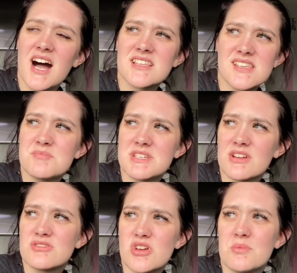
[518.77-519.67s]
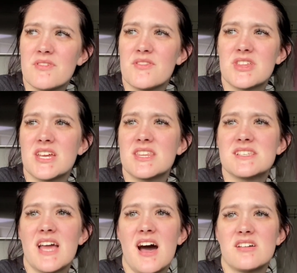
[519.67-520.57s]
seem to get on top of everything in this
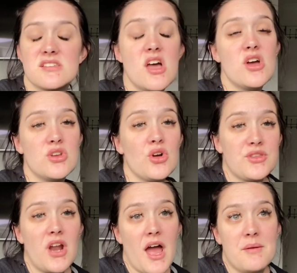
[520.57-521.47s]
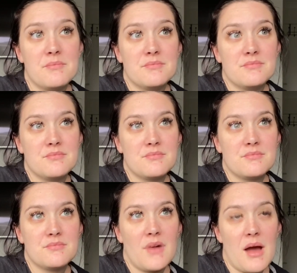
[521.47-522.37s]
house. Not that I'm
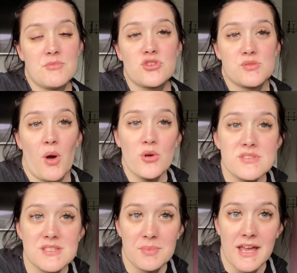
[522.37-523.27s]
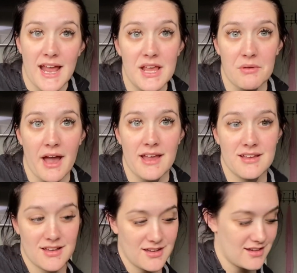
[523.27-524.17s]
not supposed to be anyway.
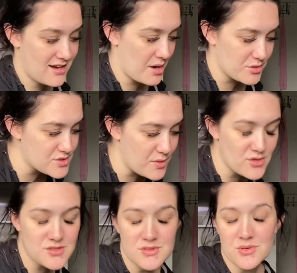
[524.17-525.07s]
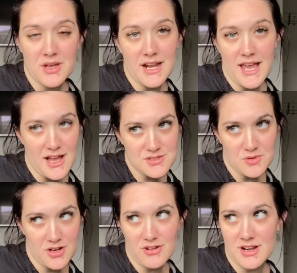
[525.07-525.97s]
I'm not supposed to be doing any
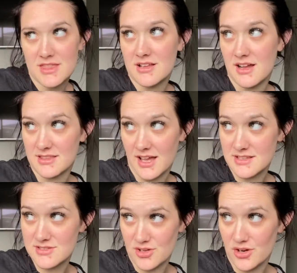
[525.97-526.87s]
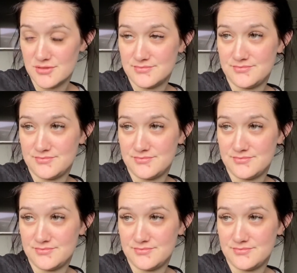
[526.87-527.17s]
housework or anything like that. So